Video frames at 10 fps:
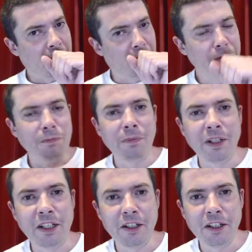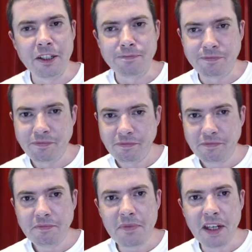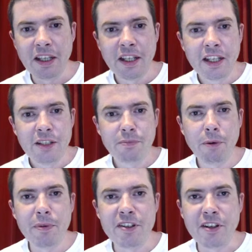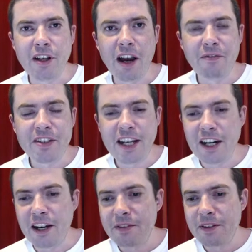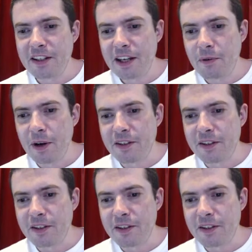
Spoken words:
My God. Problem is, I'll tell you why